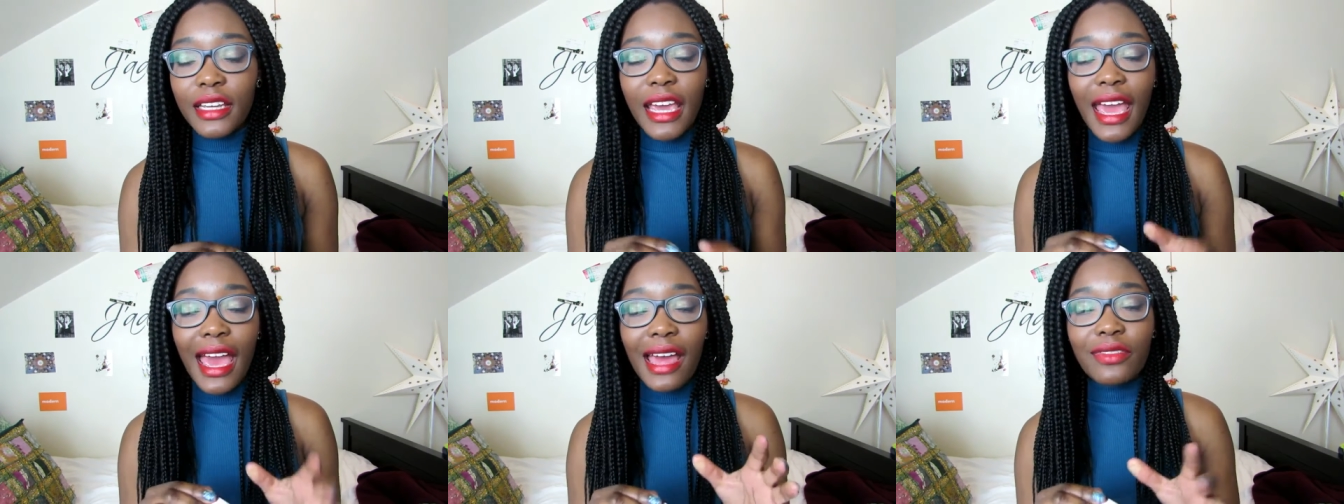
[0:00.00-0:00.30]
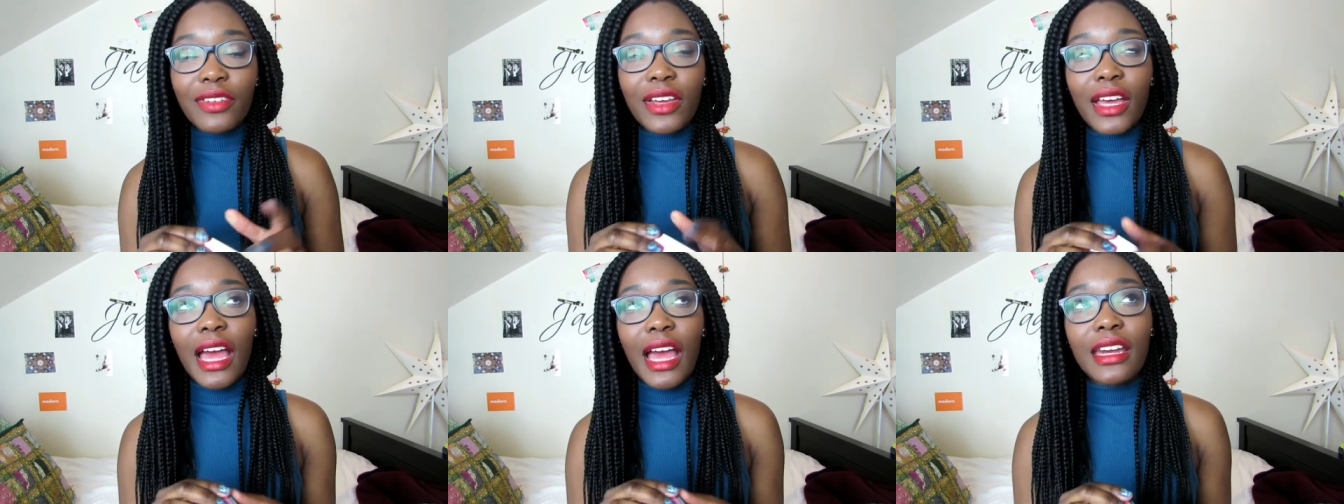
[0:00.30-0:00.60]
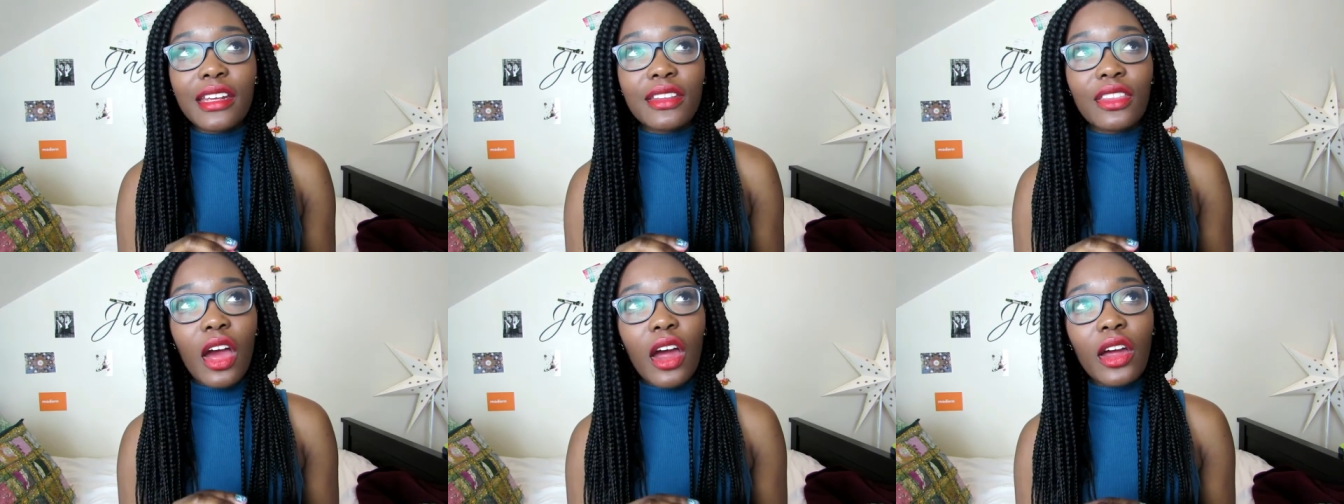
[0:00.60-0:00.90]
Yeah, advent
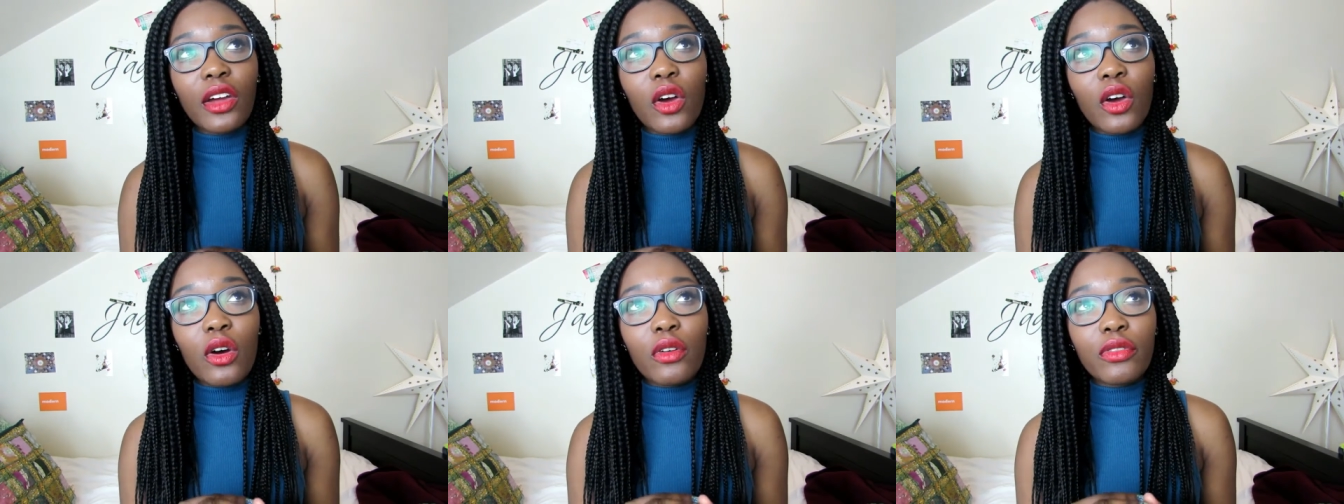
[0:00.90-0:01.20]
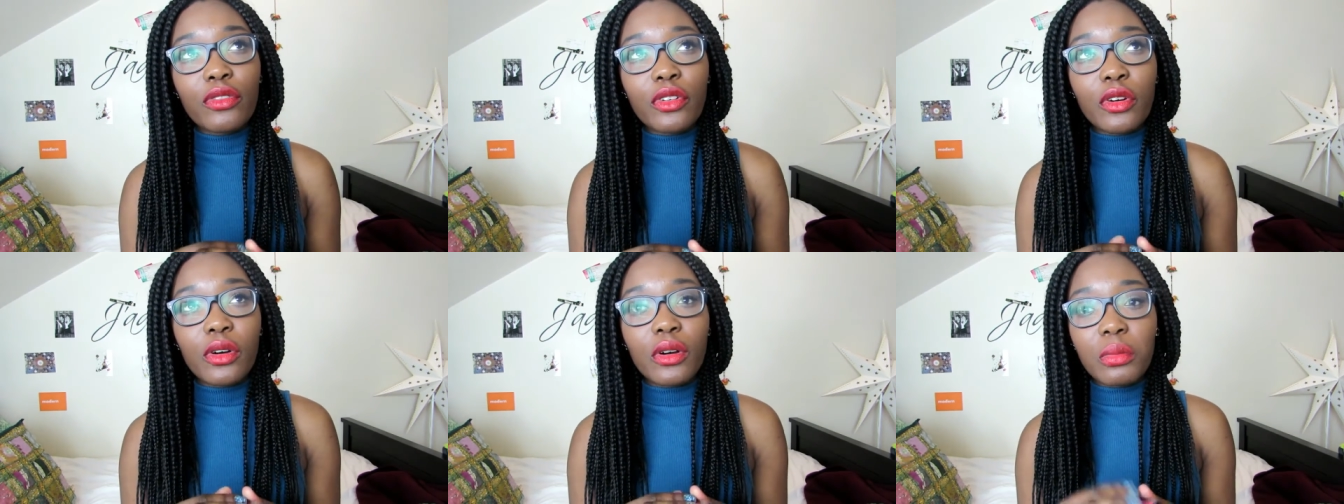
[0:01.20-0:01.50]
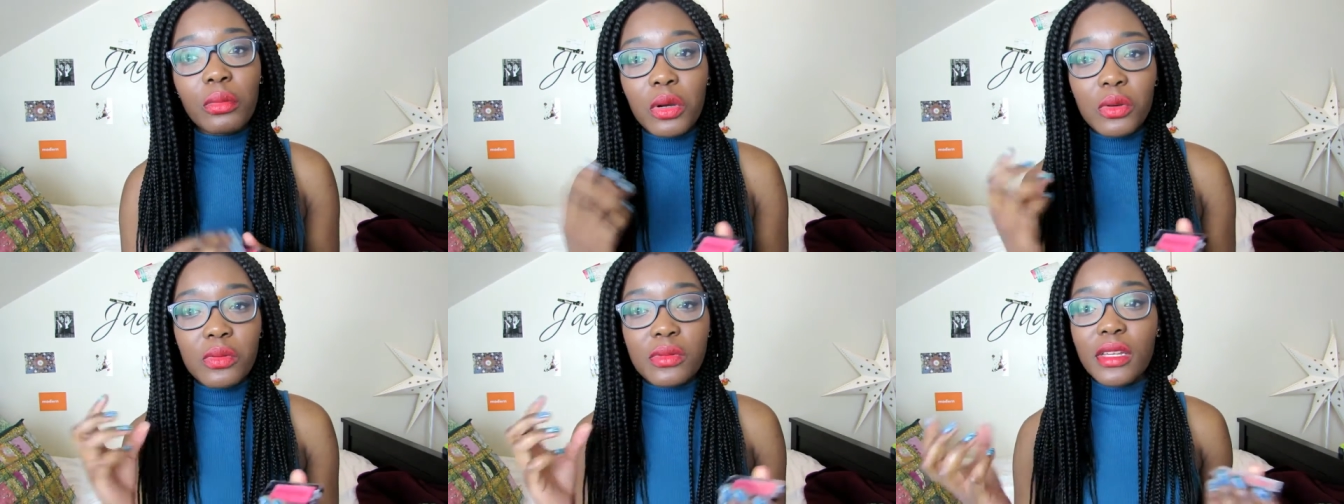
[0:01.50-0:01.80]
calendar I got for,
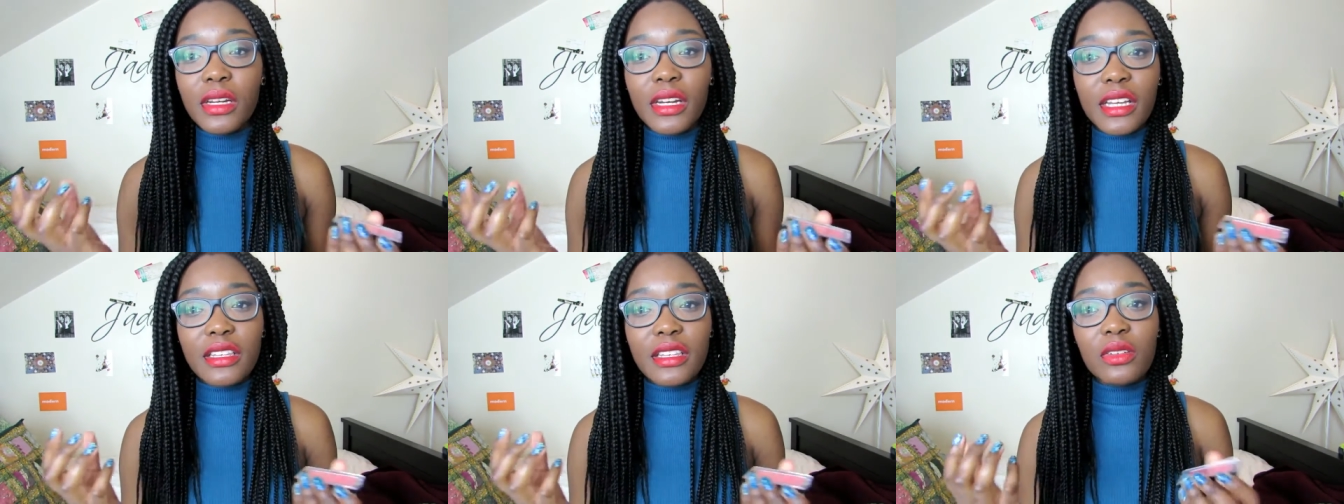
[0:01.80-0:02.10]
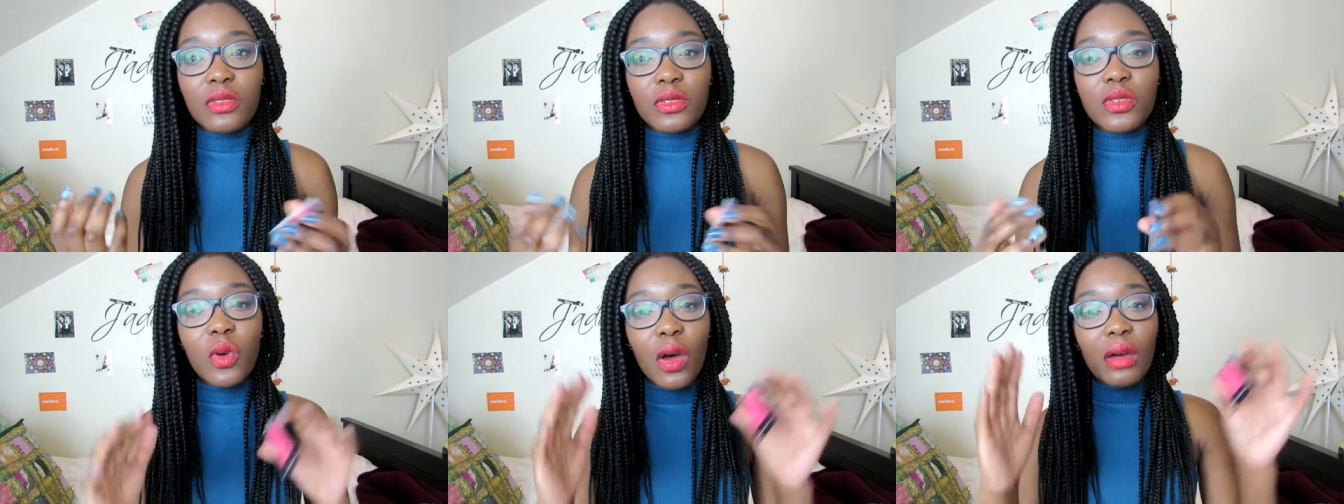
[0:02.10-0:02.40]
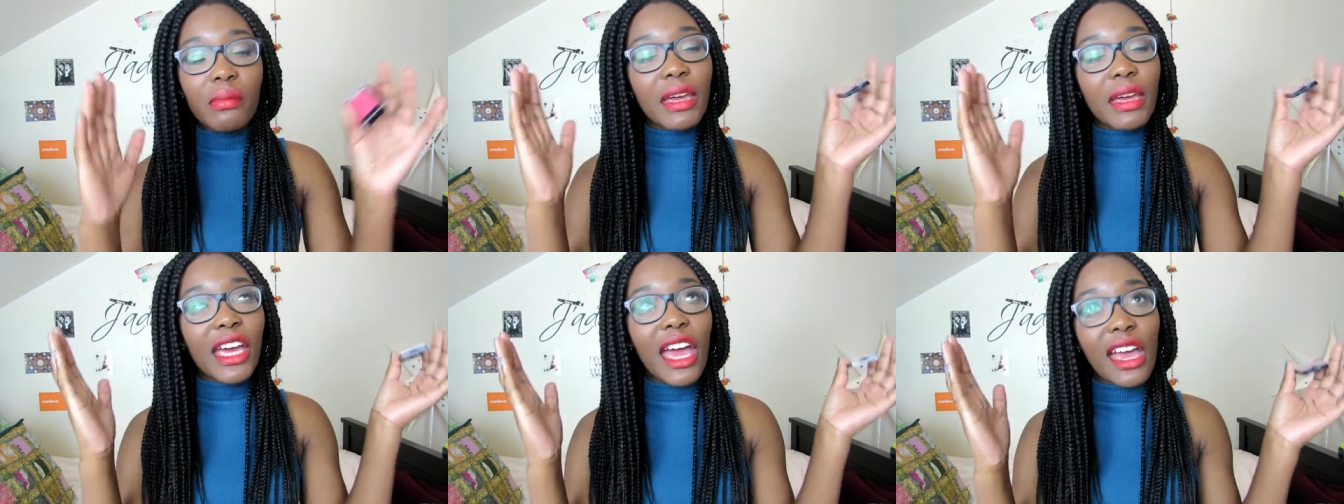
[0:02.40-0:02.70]
well, it wasn't little, it was
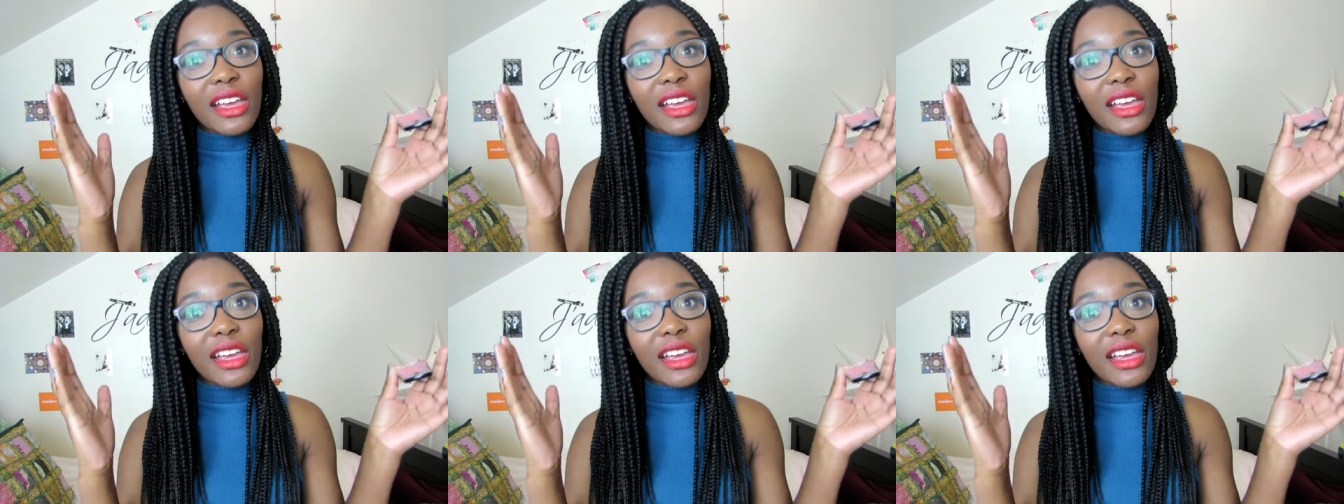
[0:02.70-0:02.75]
quite big